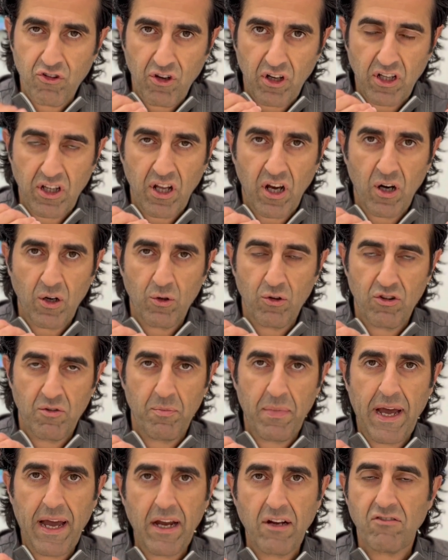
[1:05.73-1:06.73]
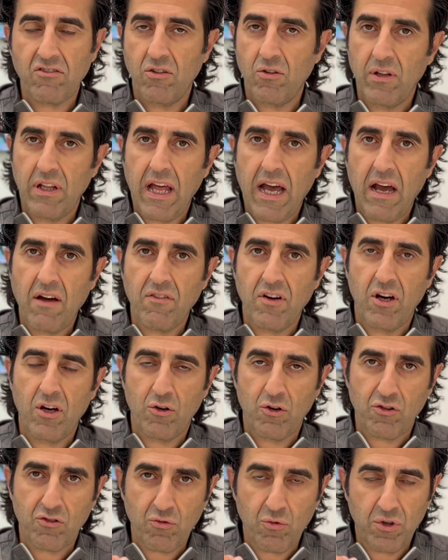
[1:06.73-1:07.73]
your tongue to the back, so you'll have a
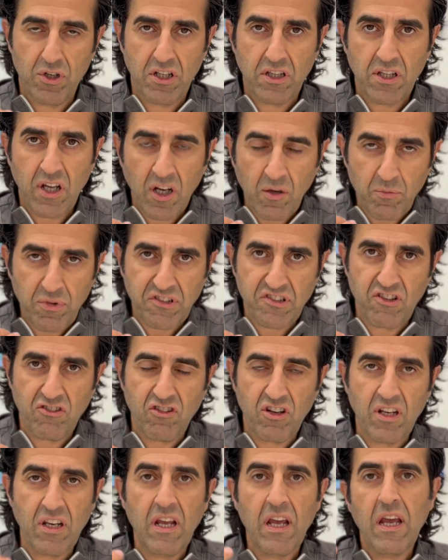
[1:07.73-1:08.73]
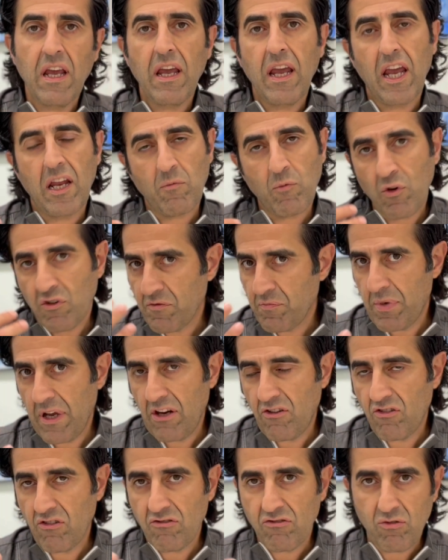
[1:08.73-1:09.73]
retruded tongue position, and most
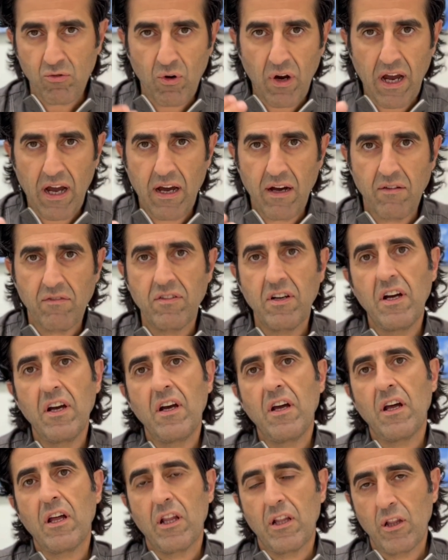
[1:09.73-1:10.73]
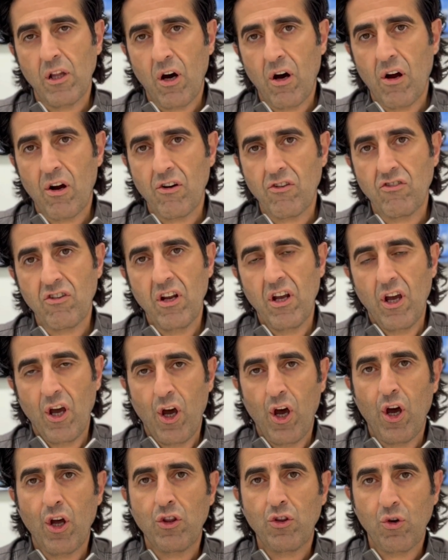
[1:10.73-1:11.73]
patients who have large
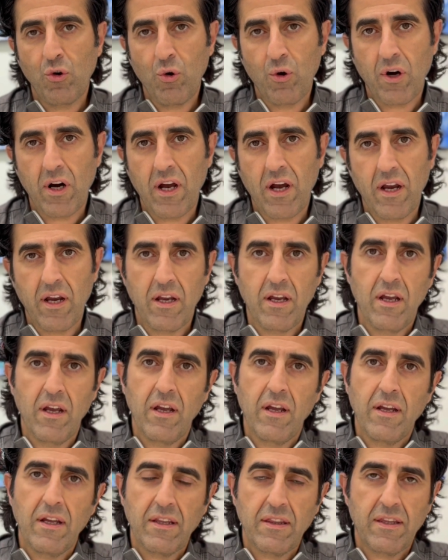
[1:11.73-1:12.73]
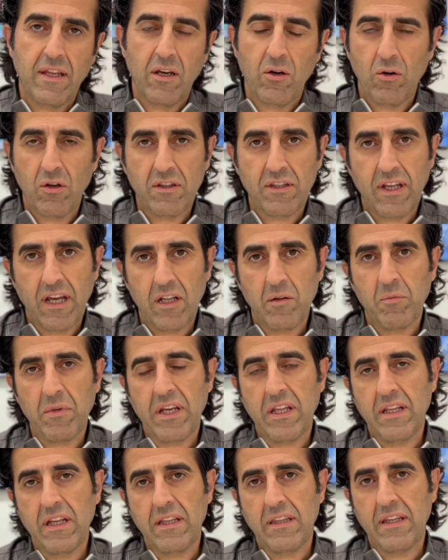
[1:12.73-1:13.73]
tori, they will tell me
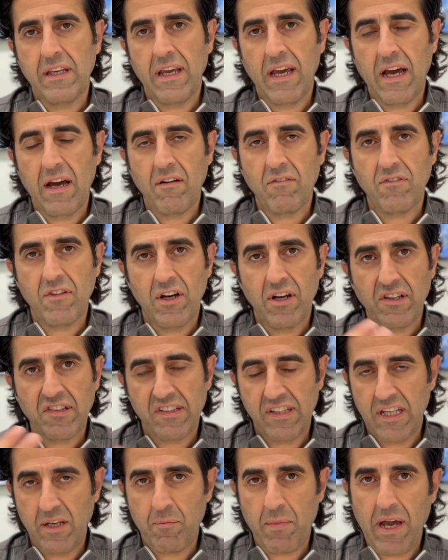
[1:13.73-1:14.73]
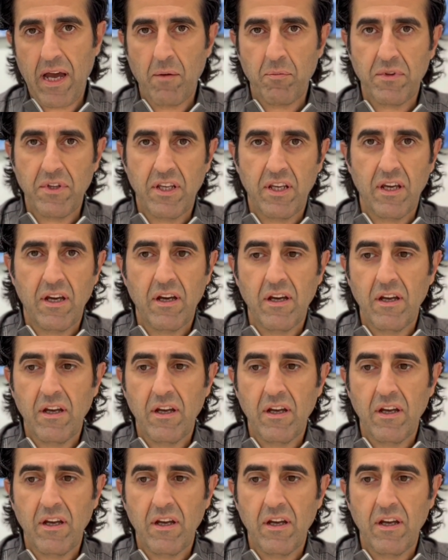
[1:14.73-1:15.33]
that they have sleep apnea.